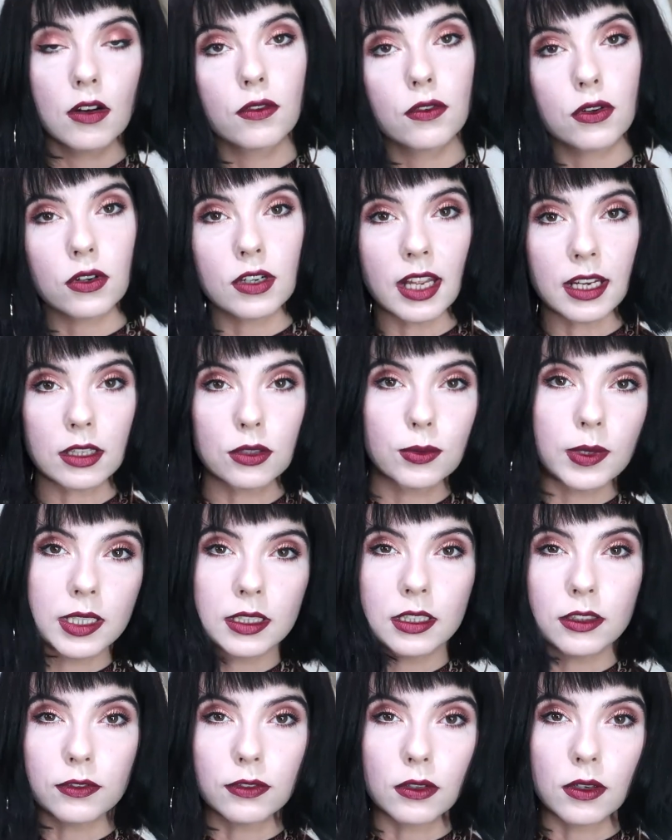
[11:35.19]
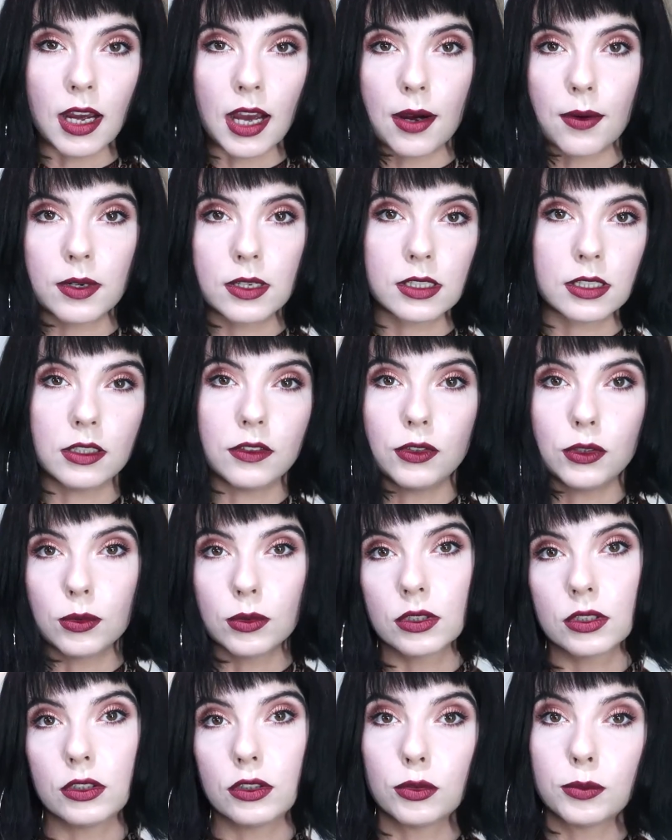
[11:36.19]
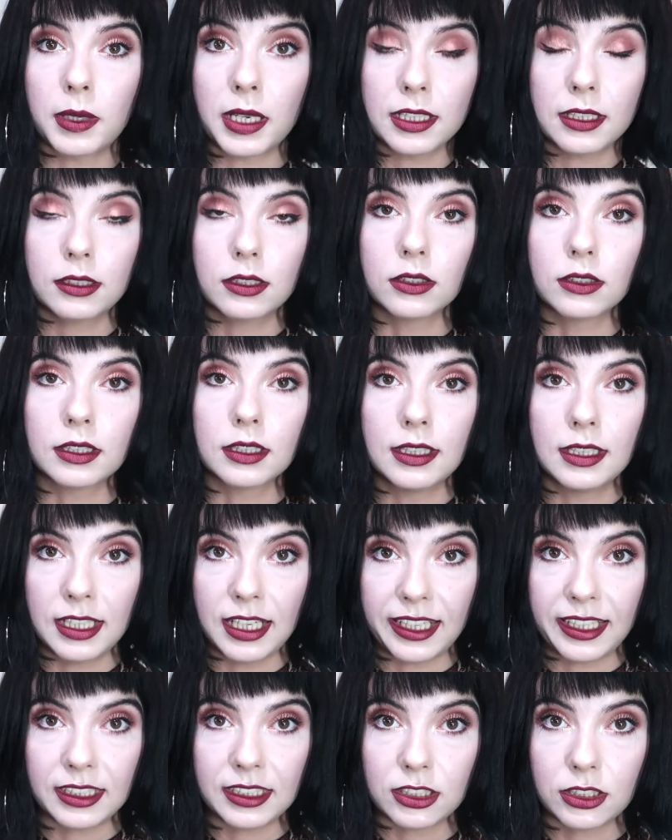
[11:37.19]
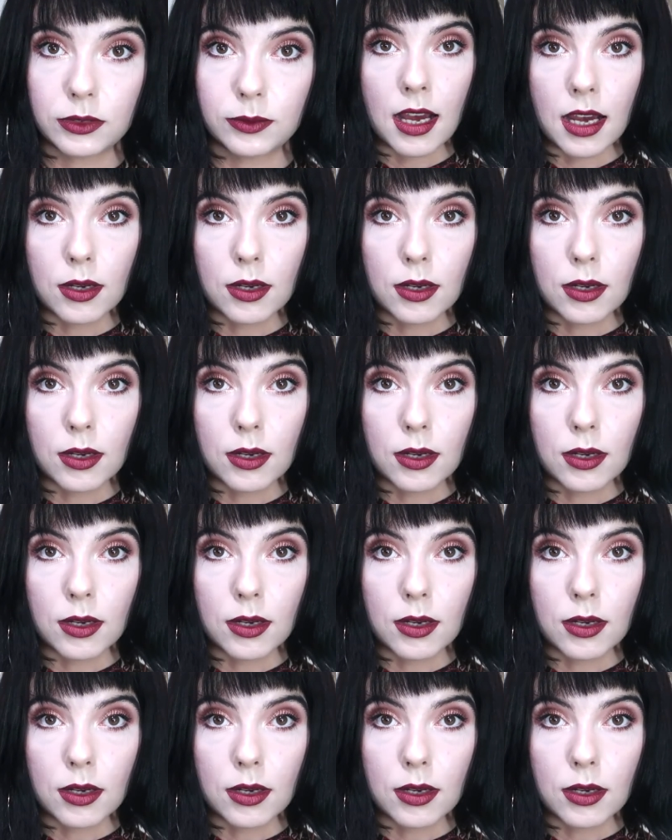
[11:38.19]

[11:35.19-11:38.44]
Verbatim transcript: for like 24 hours if you wanted to buy something later.